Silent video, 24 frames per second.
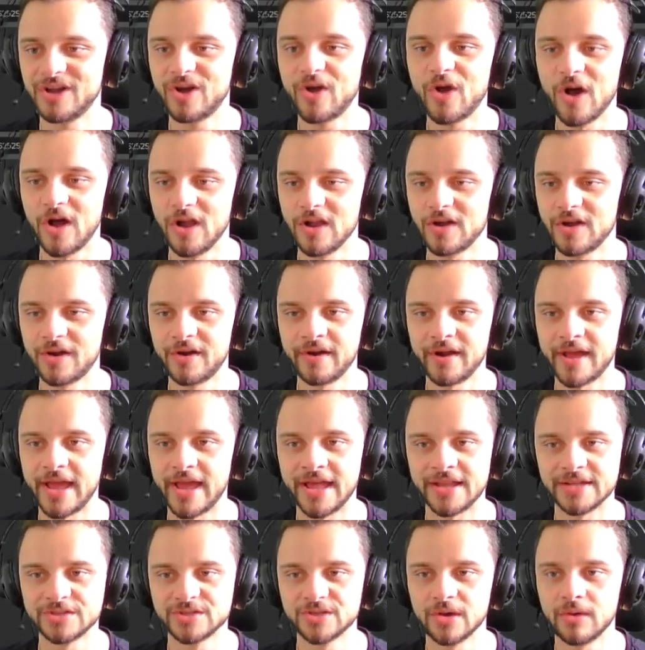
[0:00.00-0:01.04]
color
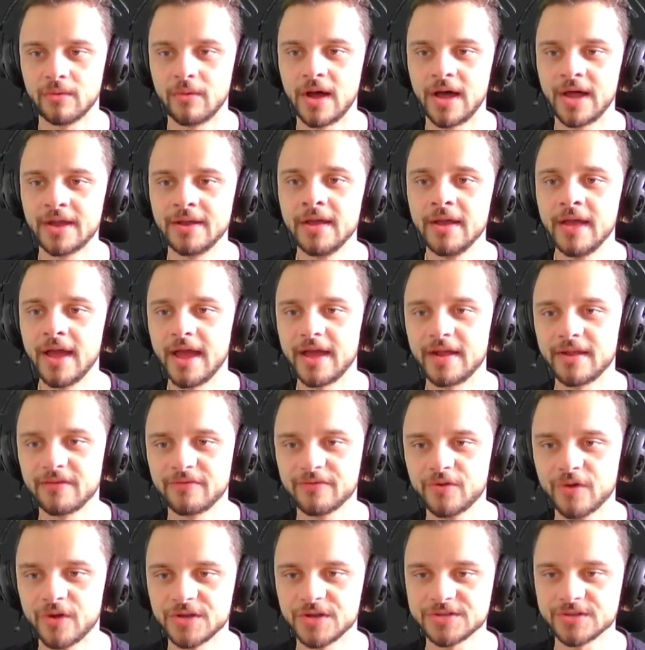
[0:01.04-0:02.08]
and so on. And
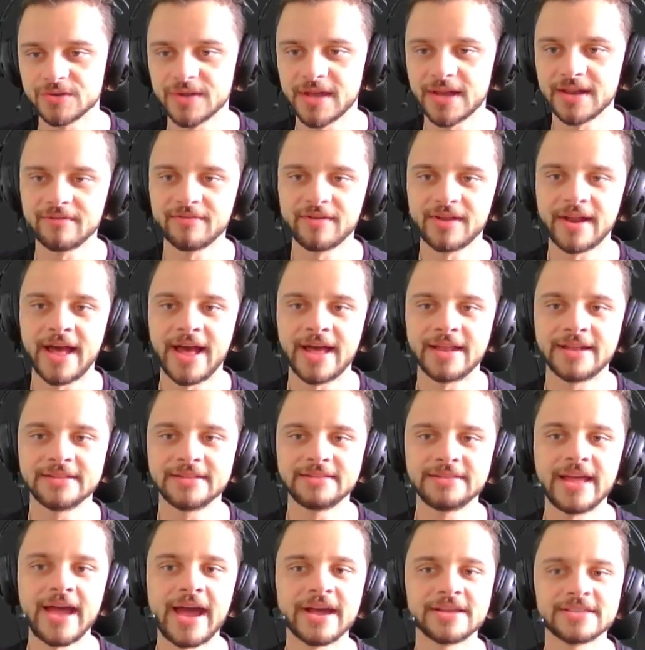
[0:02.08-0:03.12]
of course, you can even add a
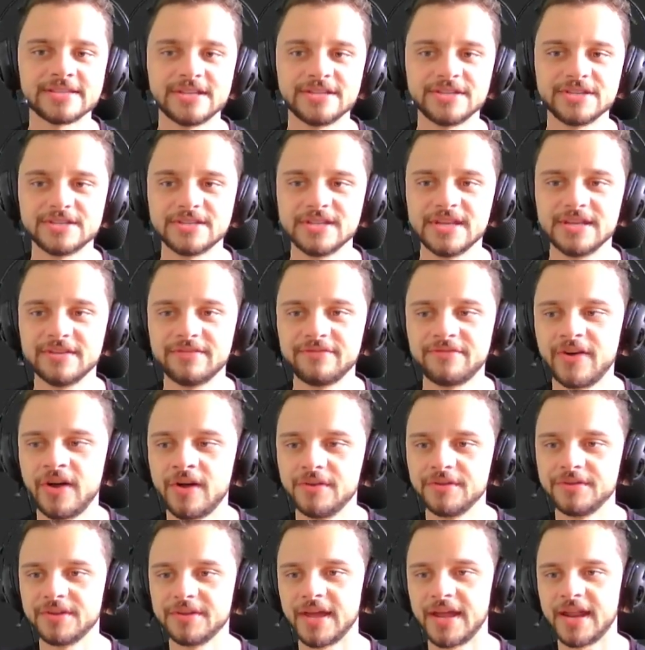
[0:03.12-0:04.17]
text. I just need a
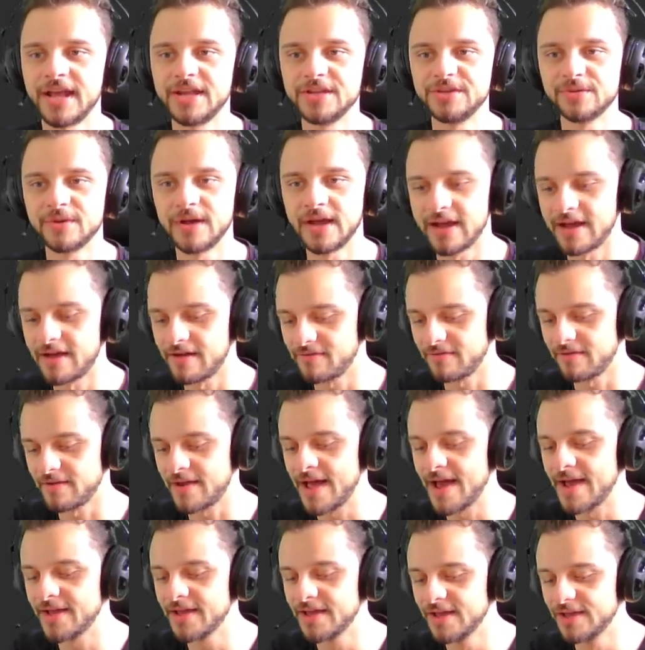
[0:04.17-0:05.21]
font, and I do have
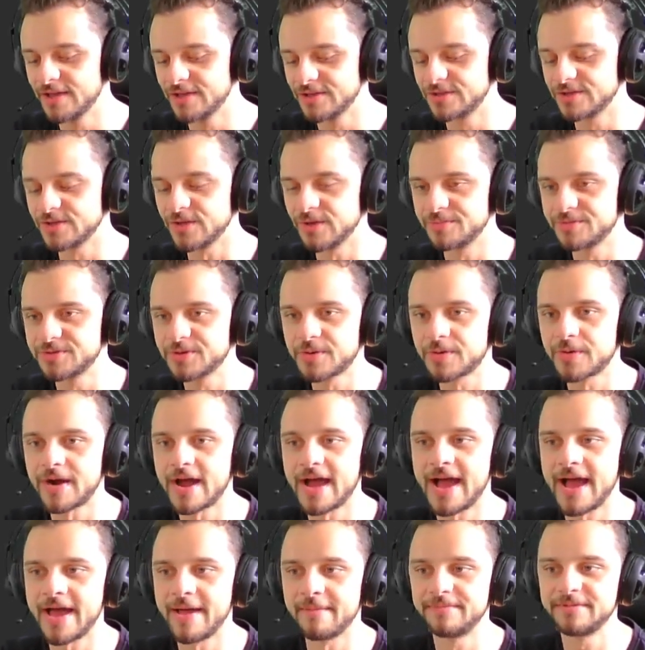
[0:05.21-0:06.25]
like
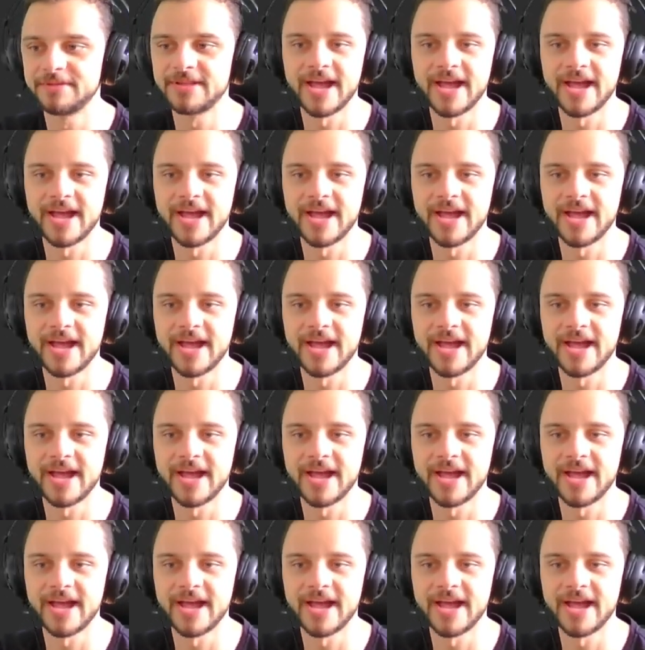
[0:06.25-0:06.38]
subscribe